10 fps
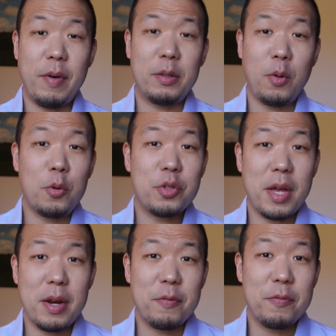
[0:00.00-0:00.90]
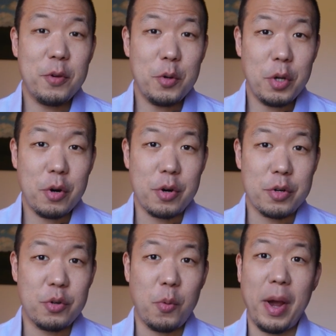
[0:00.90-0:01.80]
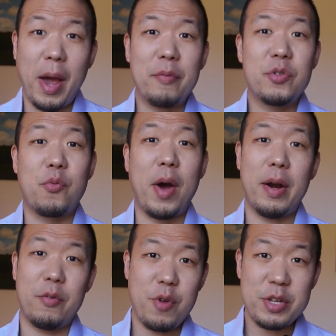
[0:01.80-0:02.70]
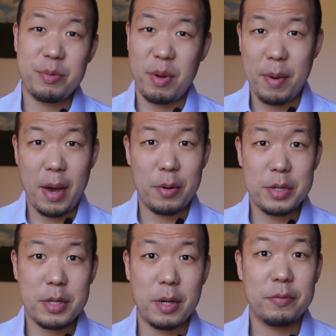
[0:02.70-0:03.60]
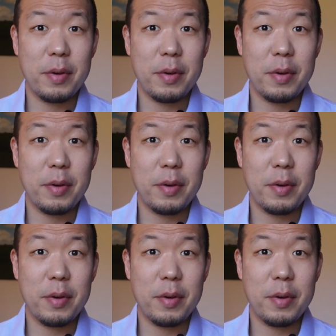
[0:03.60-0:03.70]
I told you that in a few years you won't have to write a resume by yourself